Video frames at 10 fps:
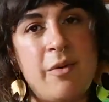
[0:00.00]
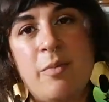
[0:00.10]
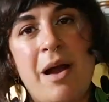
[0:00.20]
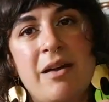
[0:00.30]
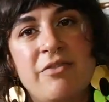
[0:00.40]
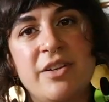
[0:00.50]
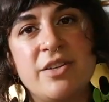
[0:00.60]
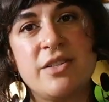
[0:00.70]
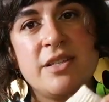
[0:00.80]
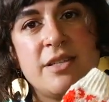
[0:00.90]
will probably finish
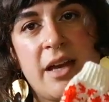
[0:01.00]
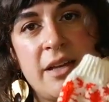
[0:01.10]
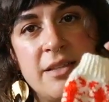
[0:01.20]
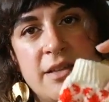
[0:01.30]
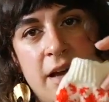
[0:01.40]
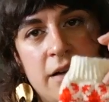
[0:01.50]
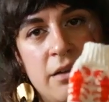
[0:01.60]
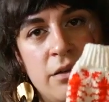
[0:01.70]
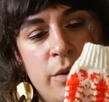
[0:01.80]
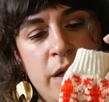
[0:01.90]
this second sock
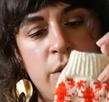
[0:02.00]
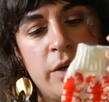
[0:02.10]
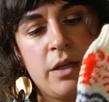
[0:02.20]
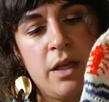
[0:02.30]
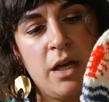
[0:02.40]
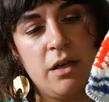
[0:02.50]
quite quickly.